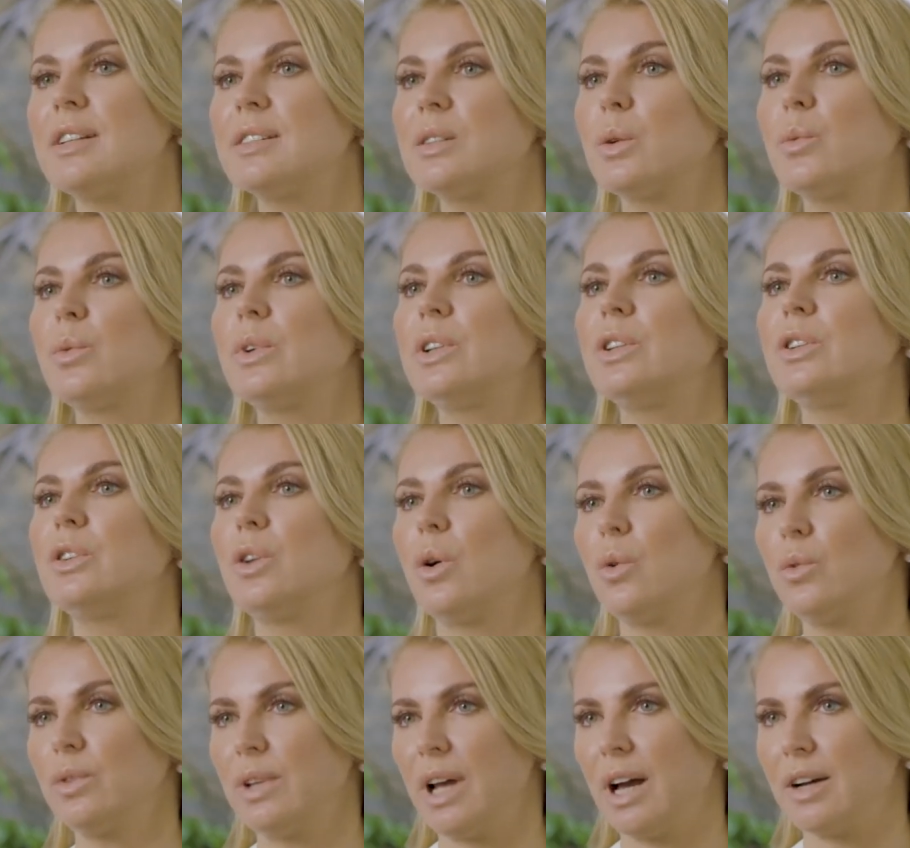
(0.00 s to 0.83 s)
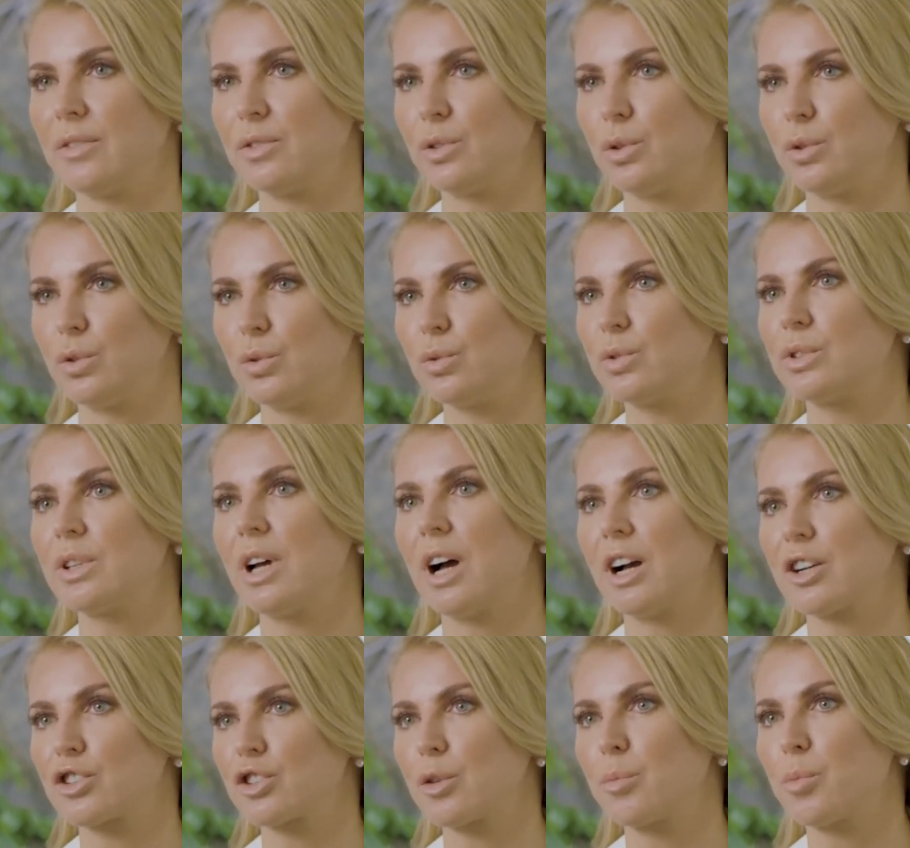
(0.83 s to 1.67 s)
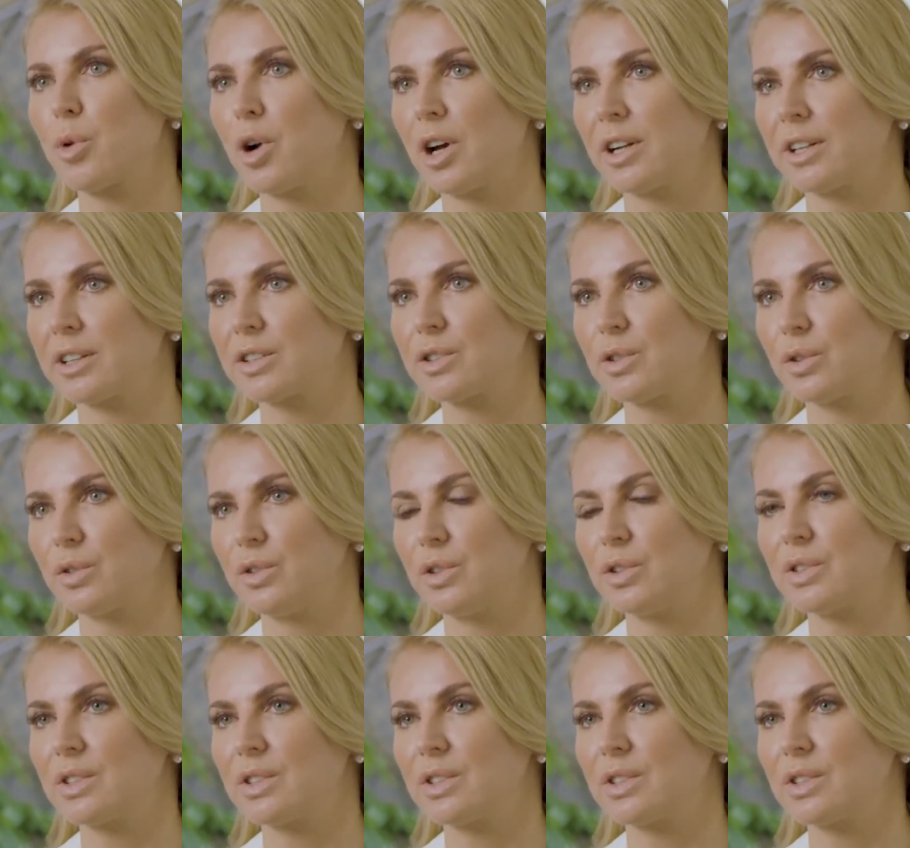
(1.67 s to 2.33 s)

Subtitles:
So we don't have to use harsher products on your